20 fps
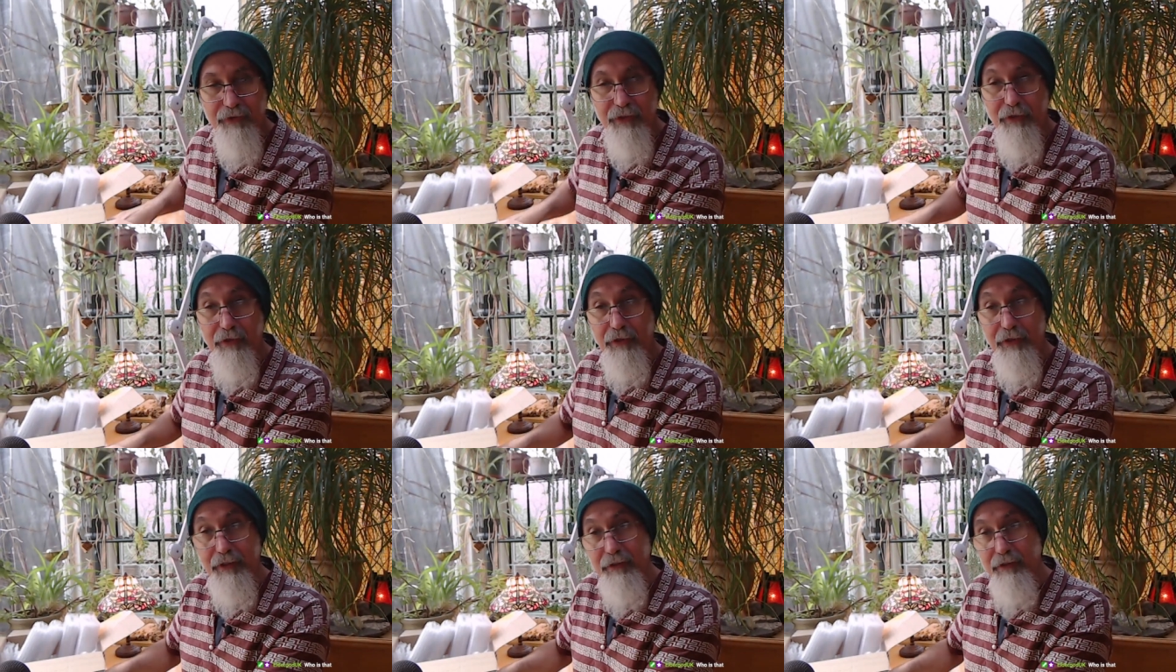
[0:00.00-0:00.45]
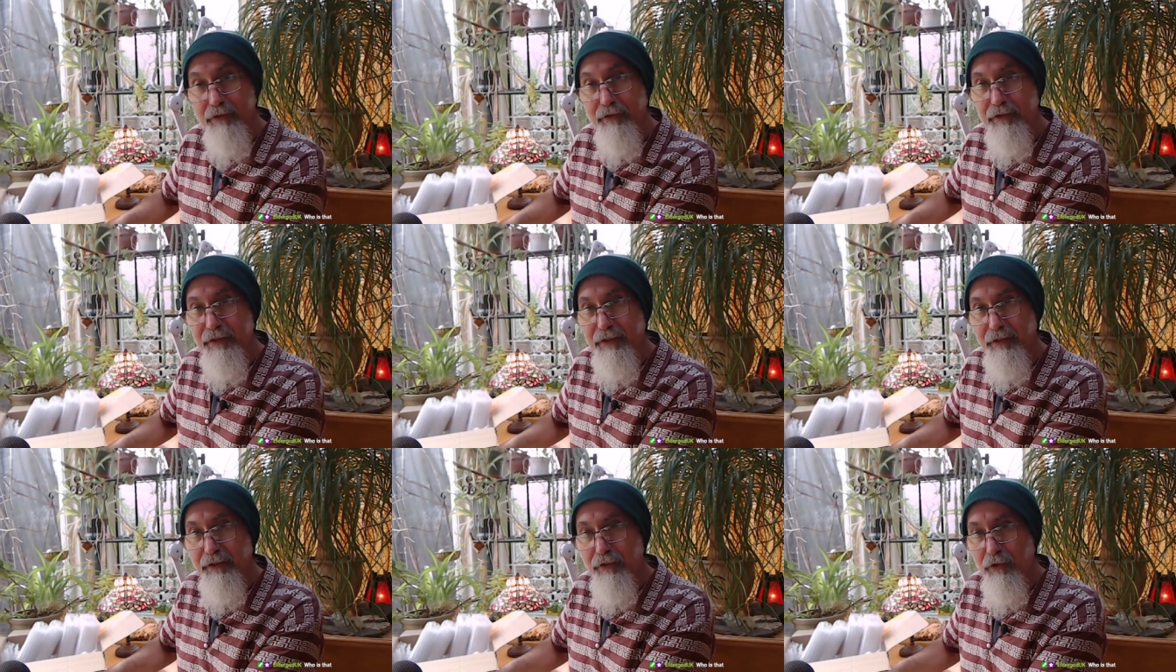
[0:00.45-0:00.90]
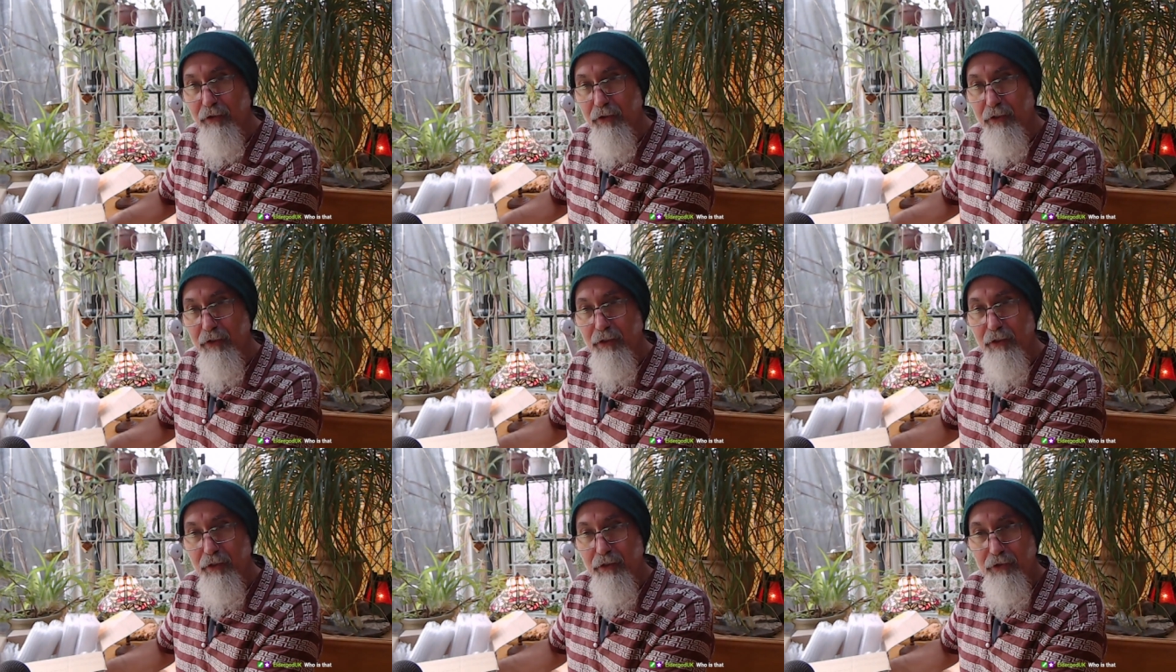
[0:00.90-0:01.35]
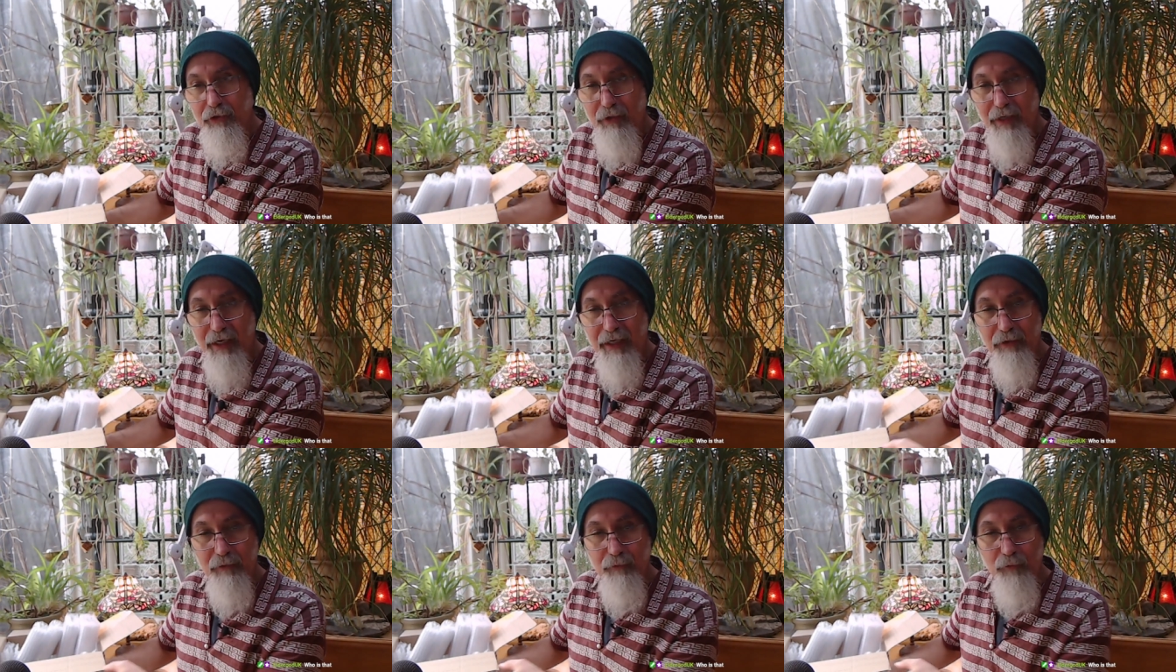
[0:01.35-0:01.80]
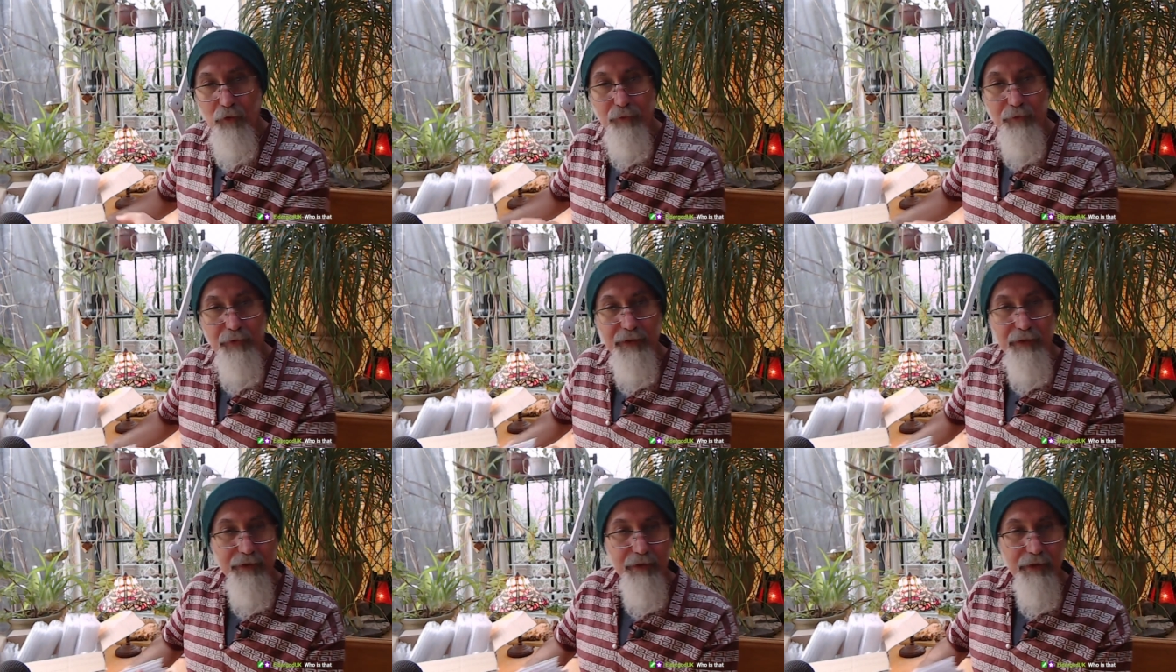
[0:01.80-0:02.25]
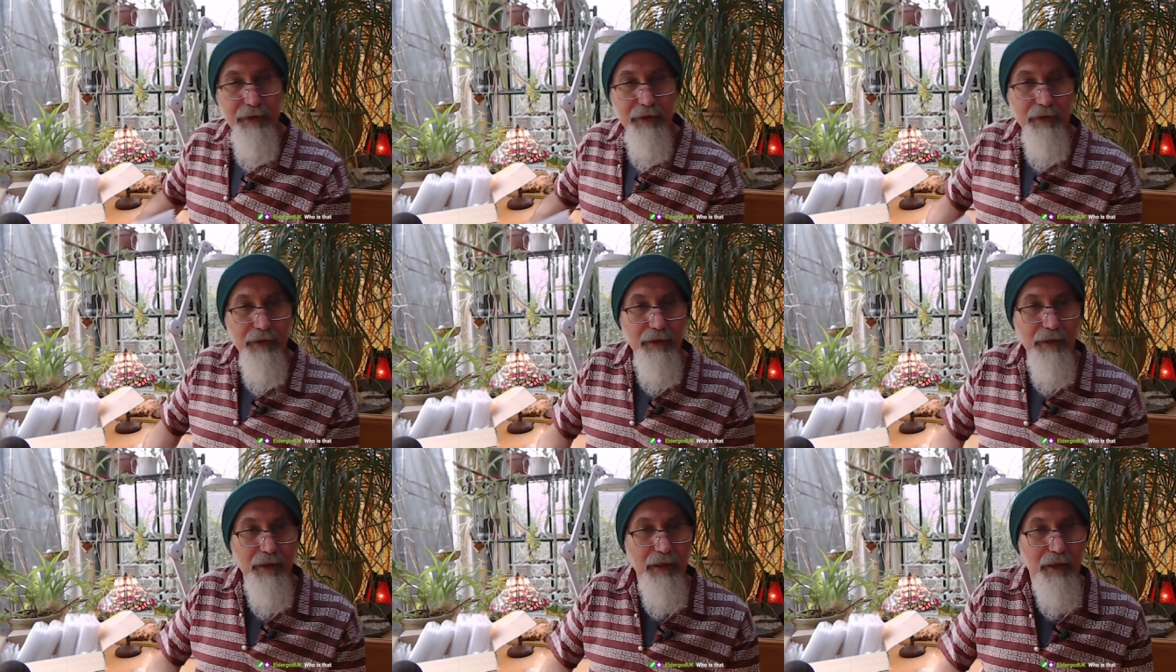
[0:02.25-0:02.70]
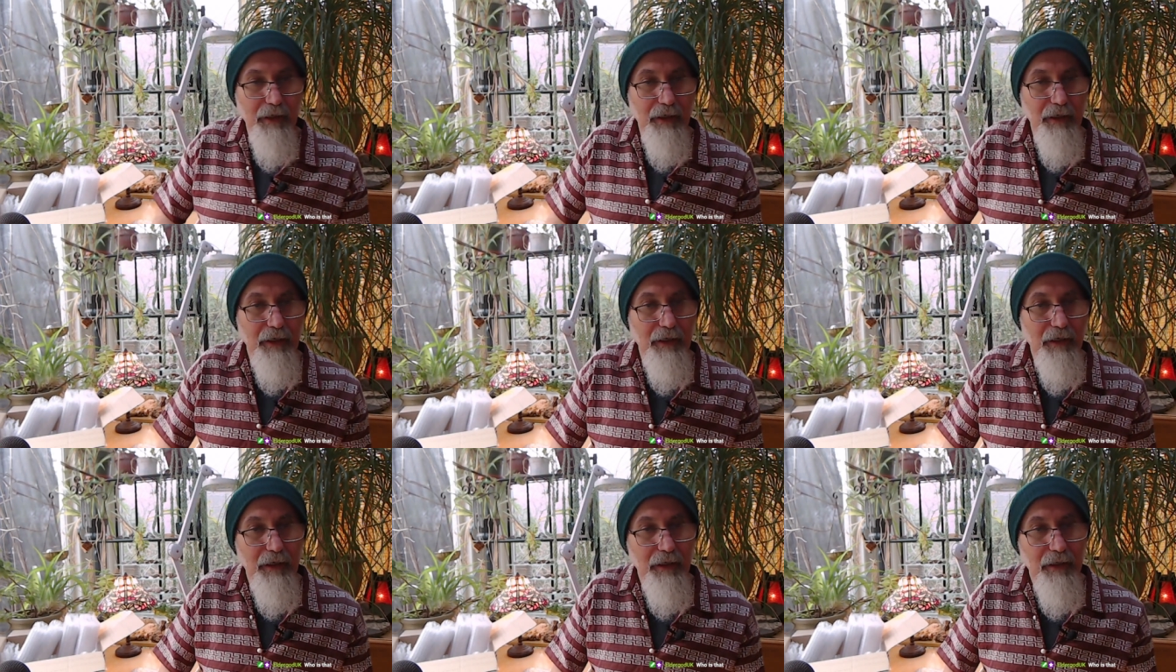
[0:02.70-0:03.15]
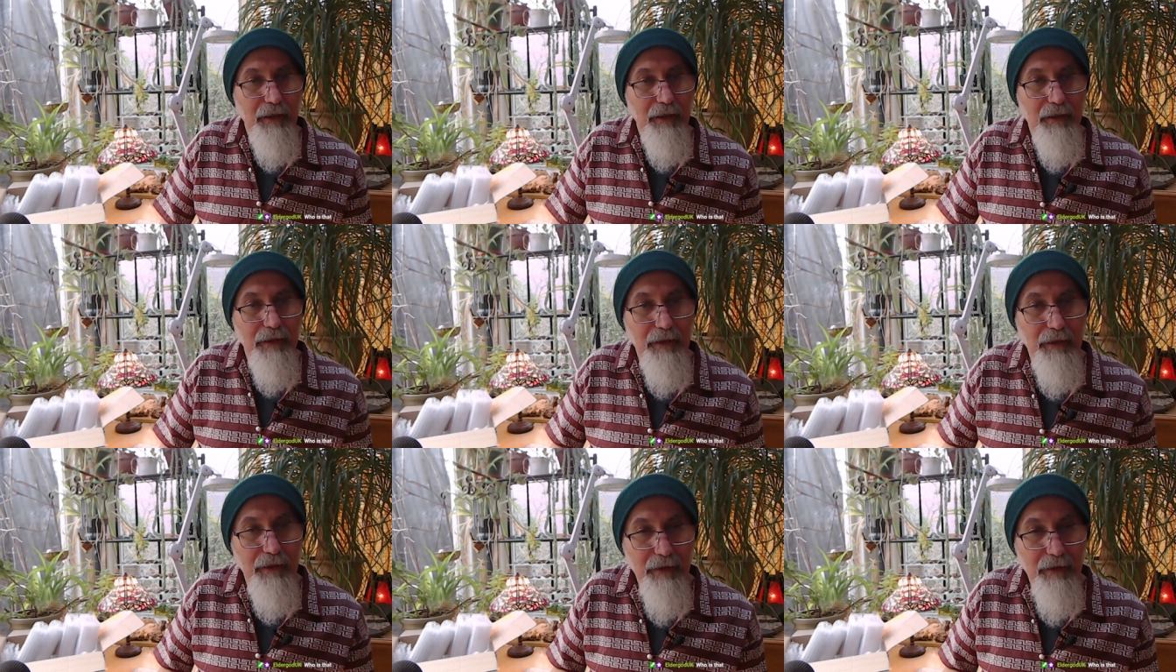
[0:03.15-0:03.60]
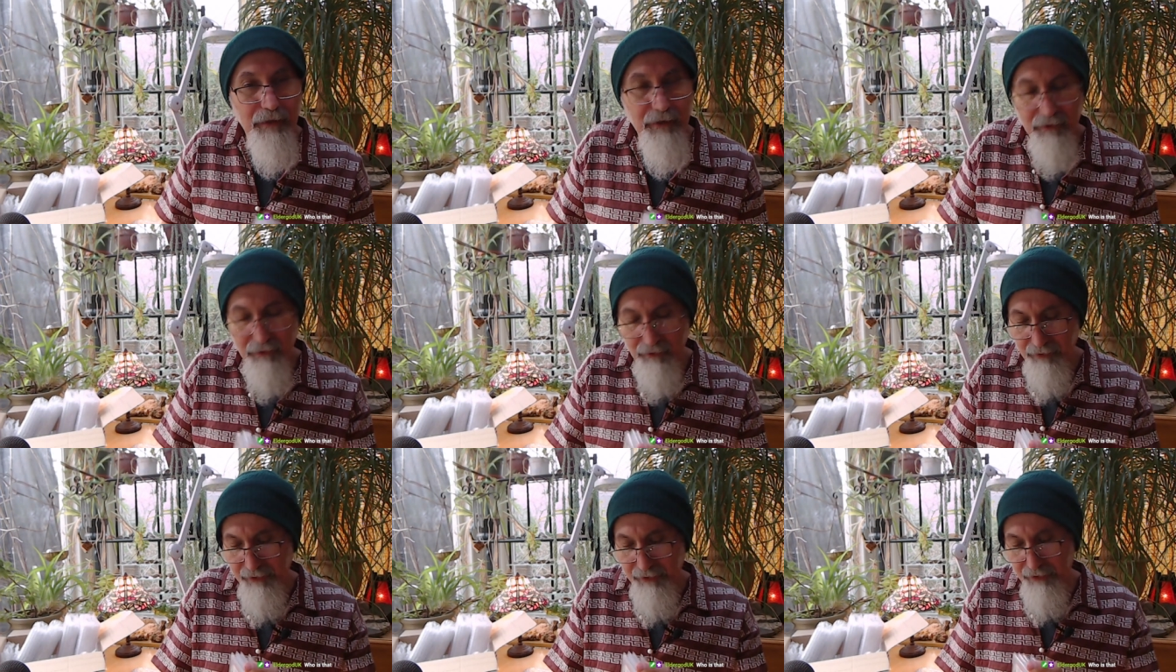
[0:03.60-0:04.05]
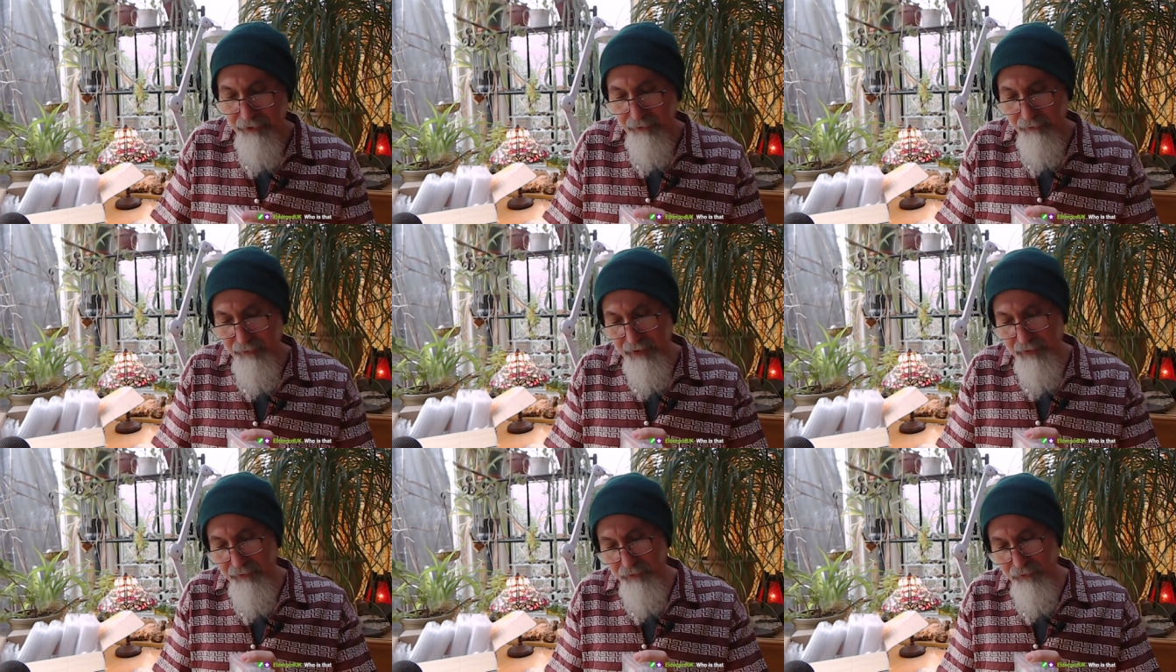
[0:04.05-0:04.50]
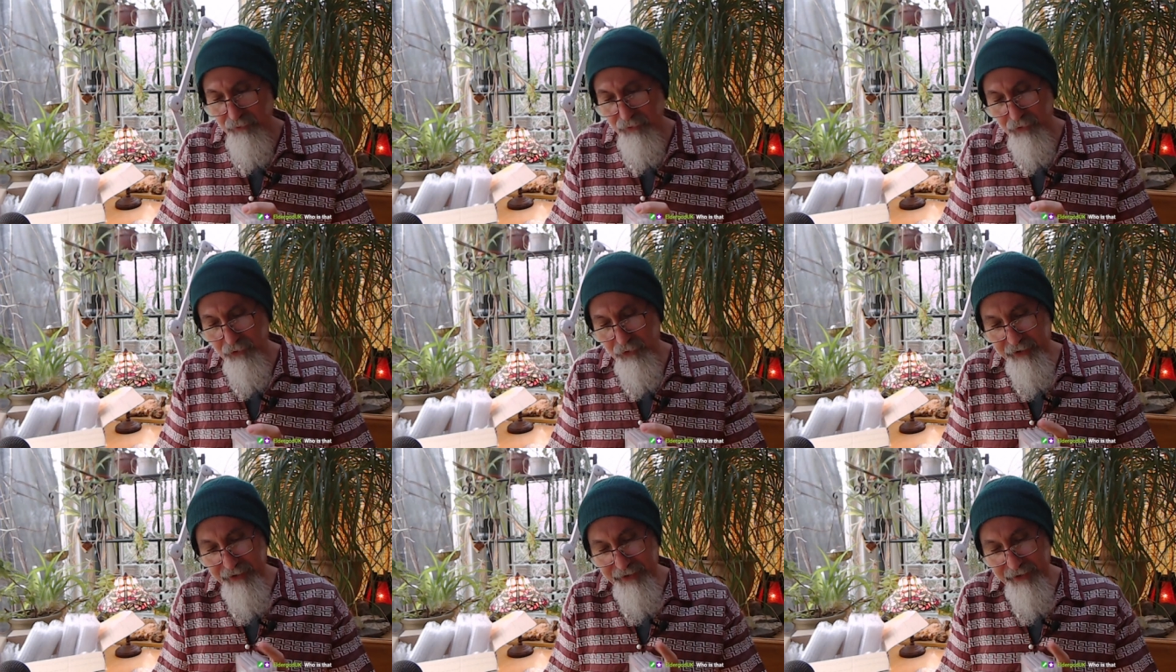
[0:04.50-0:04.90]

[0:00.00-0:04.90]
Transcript: are here and then i'll crack them open uh, later maybe we look